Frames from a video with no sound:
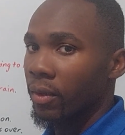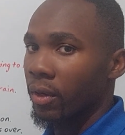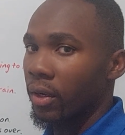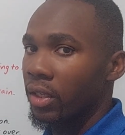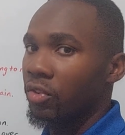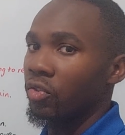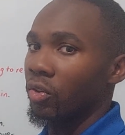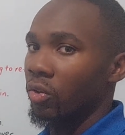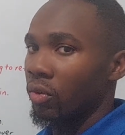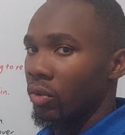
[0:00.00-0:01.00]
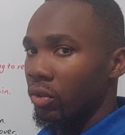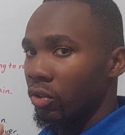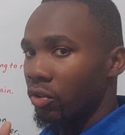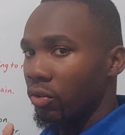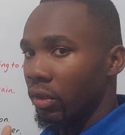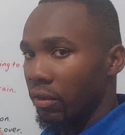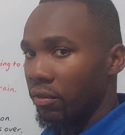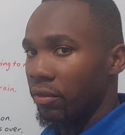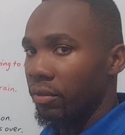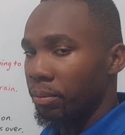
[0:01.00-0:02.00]
All right, so the
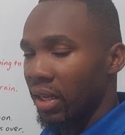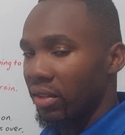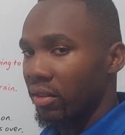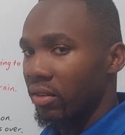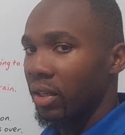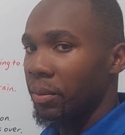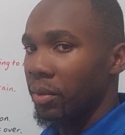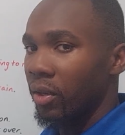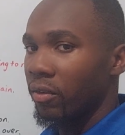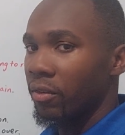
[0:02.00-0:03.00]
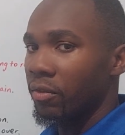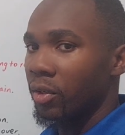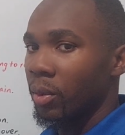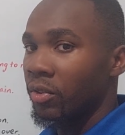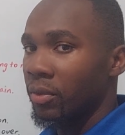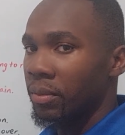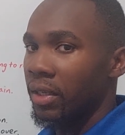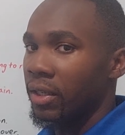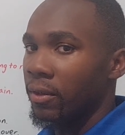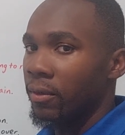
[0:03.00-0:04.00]
present simple of the verb to
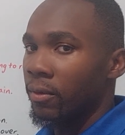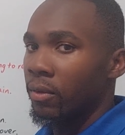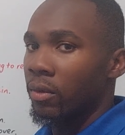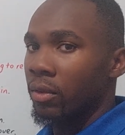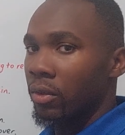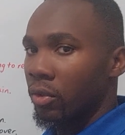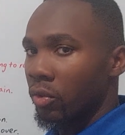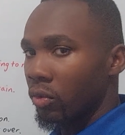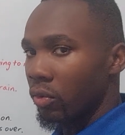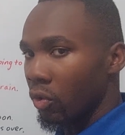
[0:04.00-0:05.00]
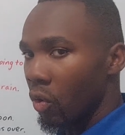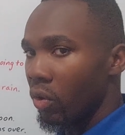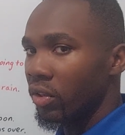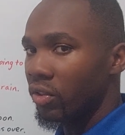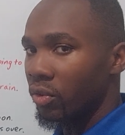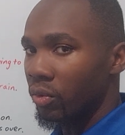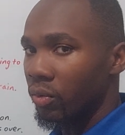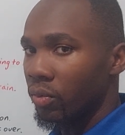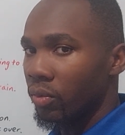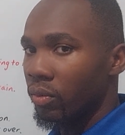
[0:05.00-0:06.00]
be, going
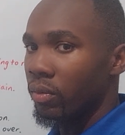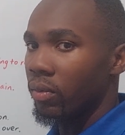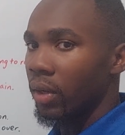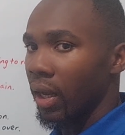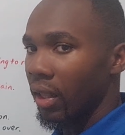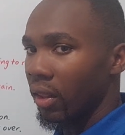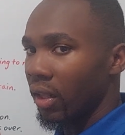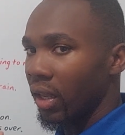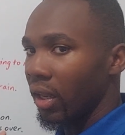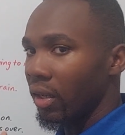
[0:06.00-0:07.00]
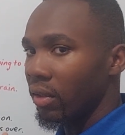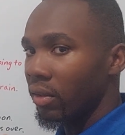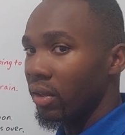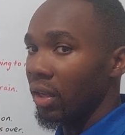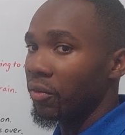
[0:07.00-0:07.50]
to, and then the